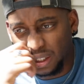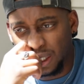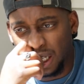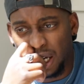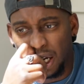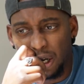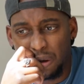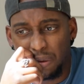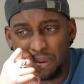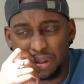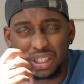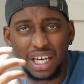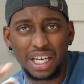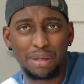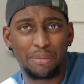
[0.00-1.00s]
Now,
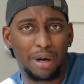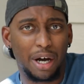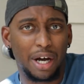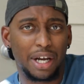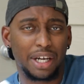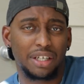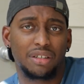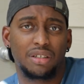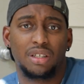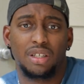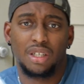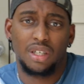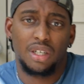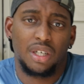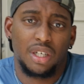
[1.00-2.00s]
with that in mind,
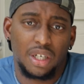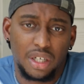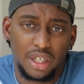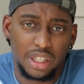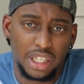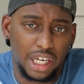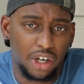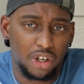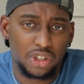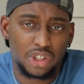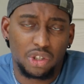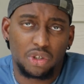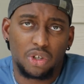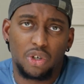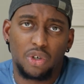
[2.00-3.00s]
it
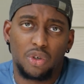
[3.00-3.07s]
also